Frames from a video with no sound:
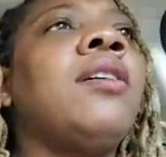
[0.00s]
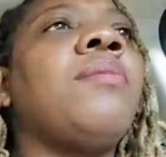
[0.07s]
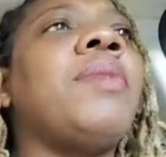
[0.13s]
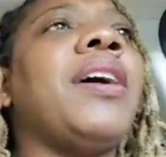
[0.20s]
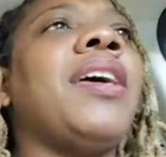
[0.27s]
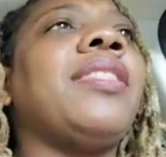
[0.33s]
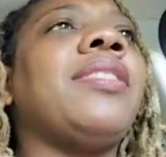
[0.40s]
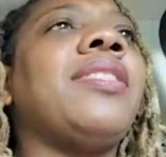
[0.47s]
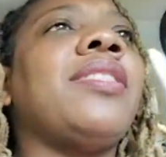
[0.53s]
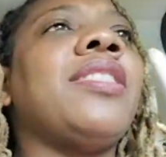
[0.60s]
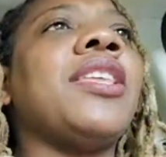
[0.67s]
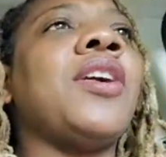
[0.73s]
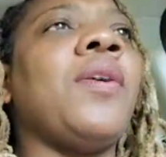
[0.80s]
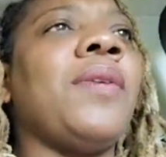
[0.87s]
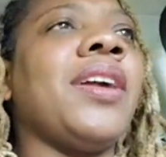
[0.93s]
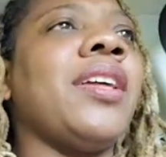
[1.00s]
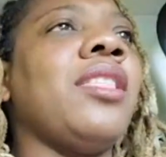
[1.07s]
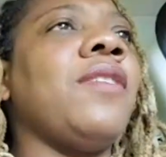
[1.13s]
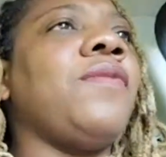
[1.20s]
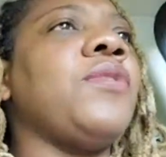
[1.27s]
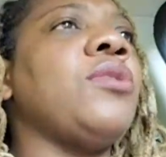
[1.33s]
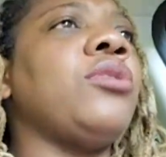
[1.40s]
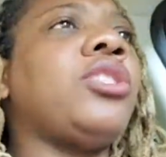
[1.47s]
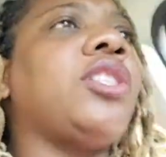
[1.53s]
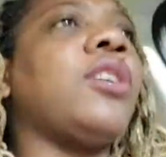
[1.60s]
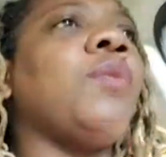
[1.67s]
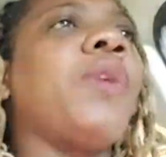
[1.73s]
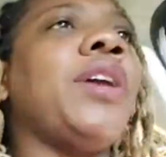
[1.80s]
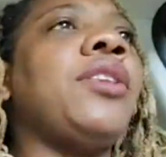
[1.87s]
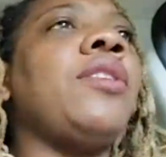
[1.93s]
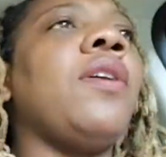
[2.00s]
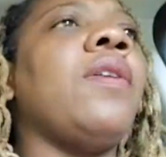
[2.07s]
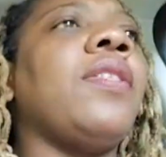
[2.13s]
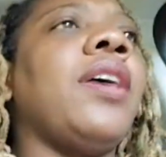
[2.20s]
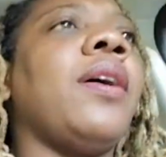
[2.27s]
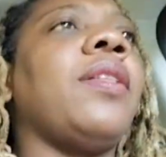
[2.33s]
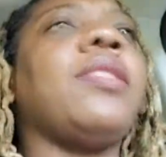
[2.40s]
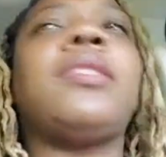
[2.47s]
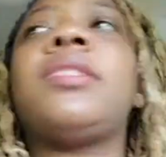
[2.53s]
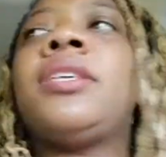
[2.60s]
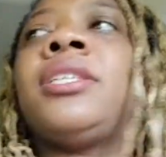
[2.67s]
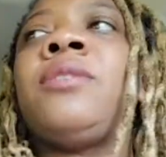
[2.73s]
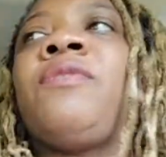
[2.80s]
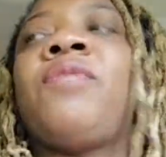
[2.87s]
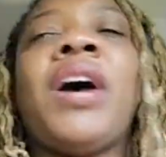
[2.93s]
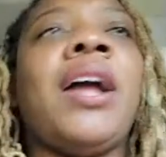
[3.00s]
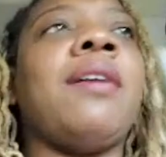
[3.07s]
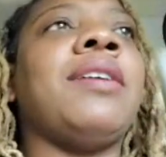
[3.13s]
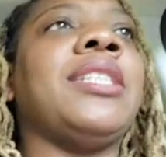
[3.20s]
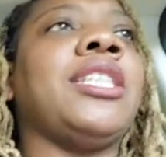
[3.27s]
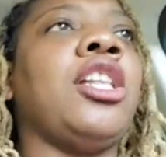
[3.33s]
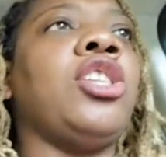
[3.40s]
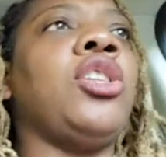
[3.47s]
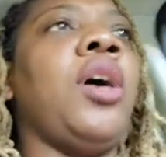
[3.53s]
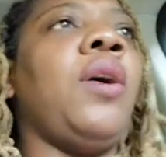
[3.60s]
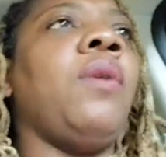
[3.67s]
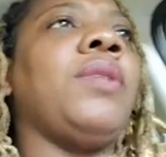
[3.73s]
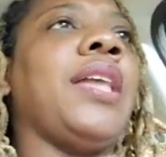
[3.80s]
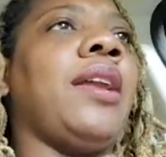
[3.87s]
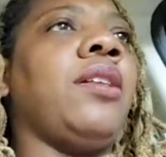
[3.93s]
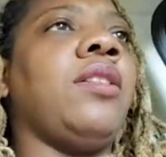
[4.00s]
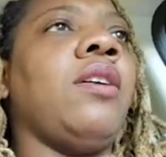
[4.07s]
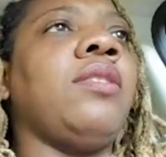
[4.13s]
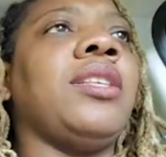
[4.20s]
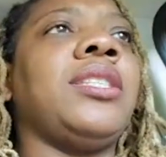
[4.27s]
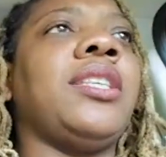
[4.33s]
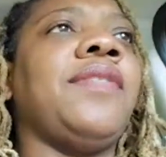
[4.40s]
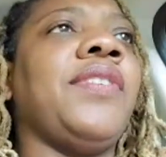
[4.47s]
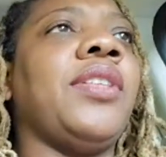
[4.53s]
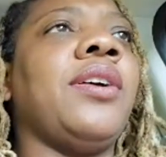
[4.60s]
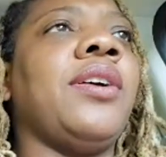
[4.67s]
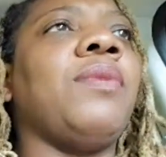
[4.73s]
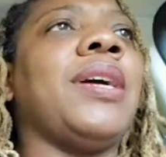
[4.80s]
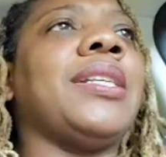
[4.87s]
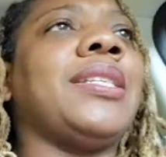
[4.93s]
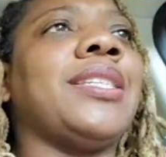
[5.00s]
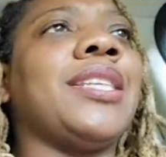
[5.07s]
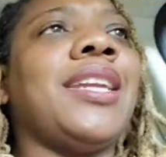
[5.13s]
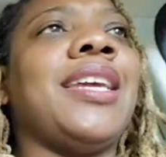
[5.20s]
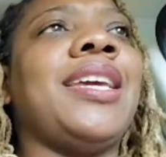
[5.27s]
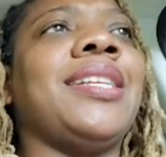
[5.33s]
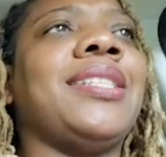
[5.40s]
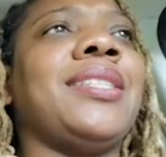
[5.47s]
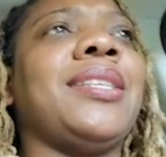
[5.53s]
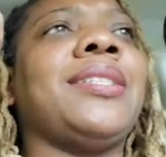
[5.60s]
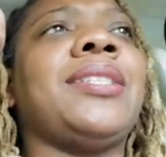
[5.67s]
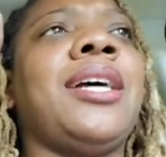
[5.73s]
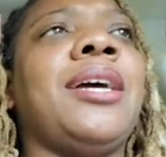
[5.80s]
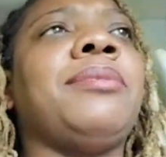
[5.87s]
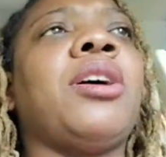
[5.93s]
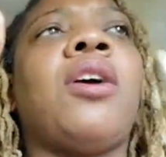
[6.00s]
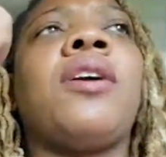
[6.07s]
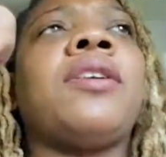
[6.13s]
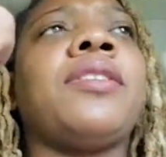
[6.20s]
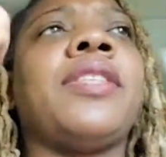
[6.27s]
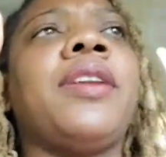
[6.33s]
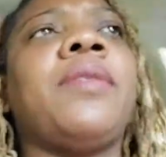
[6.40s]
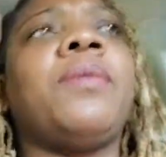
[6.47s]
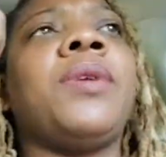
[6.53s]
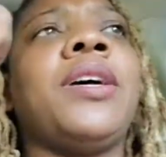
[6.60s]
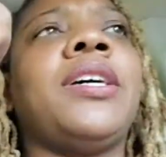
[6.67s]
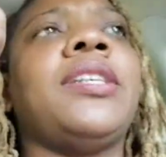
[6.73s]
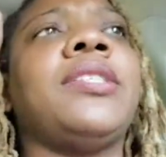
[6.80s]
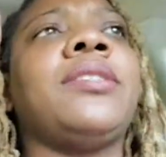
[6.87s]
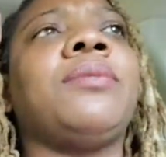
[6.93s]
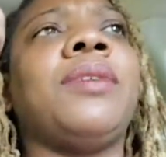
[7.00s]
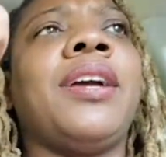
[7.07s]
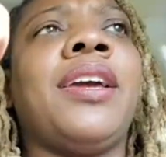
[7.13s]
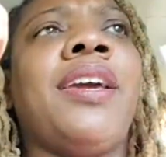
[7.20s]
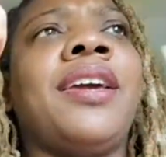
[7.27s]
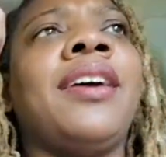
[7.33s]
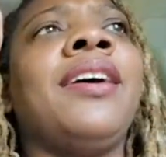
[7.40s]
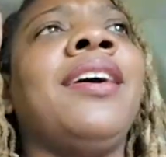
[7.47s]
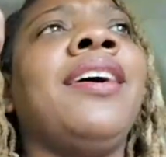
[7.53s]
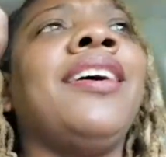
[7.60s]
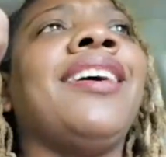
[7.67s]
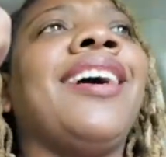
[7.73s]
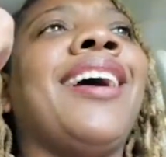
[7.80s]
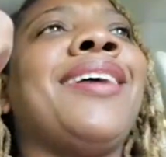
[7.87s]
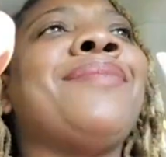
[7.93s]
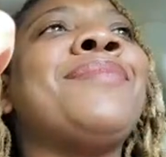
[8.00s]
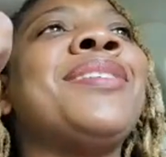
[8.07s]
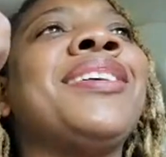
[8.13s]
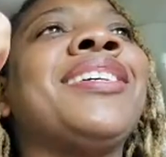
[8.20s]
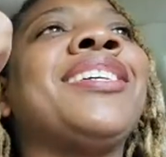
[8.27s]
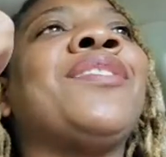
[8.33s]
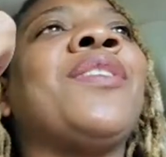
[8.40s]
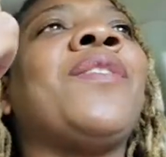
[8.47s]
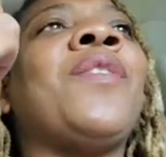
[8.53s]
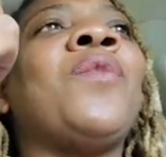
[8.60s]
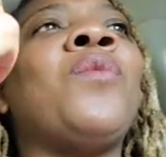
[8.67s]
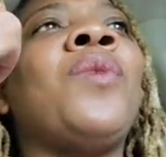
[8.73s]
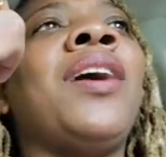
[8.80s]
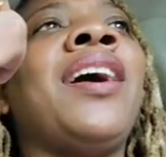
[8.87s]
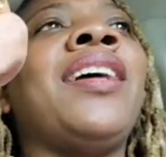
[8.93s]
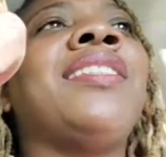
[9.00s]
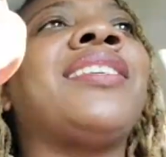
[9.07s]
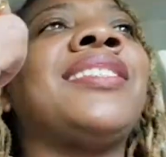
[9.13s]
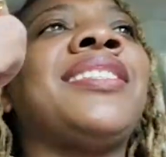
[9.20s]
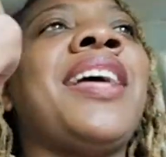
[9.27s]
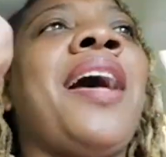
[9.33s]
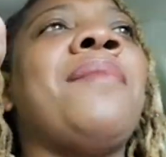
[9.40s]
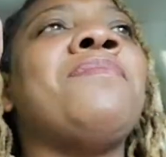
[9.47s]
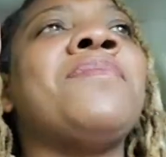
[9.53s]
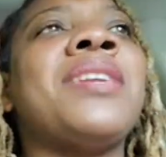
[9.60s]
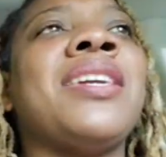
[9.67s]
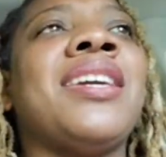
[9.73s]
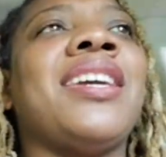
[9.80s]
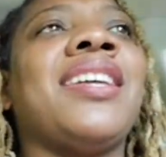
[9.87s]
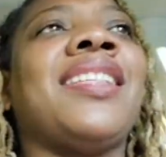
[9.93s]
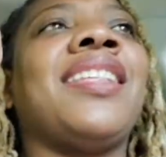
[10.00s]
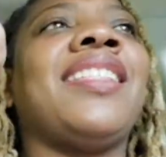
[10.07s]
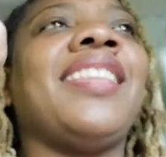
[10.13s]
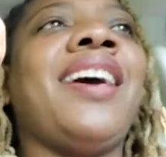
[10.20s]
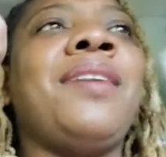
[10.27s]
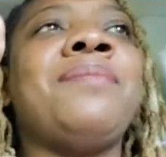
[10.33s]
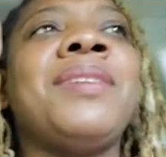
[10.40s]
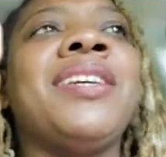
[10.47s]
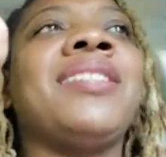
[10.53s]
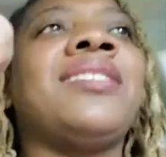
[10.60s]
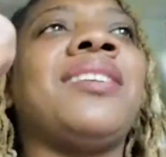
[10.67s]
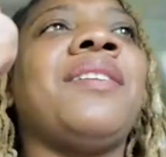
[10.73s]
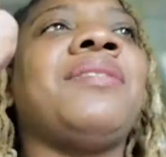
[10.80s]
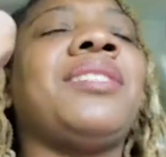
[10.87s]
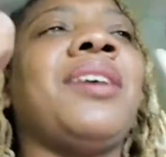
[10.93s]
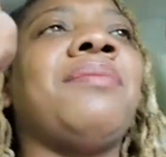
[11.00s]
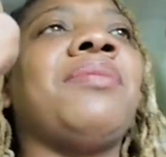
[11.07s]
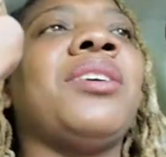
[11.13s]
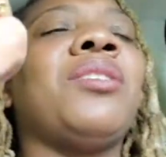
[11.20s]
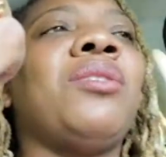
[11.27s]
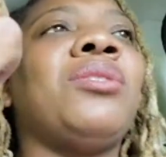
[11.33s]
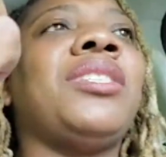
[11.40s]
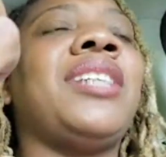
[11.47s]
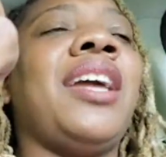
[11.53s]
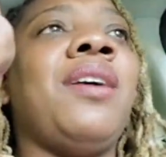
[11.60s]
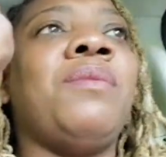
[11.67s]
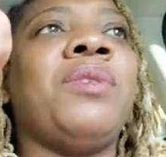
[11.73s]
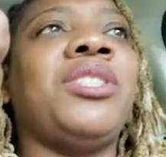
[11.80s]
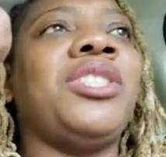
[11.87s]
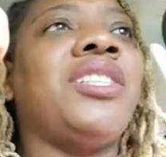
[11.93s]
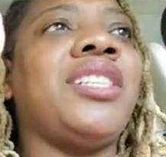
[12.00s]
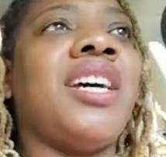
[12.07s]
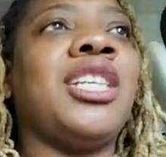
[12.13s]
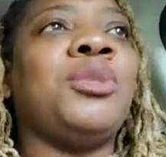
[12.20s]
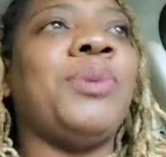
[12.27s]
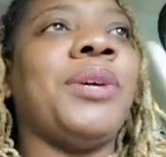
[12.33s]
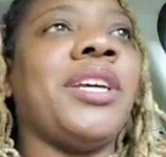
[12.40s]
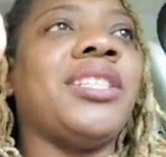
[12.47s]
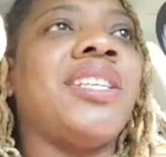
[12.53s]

but going in the future, we know that this virus alone, let alone the civil unrest, is going to hit 6 times harder than it was, right? I mean, what does that mean? That means if something goes down, which it does because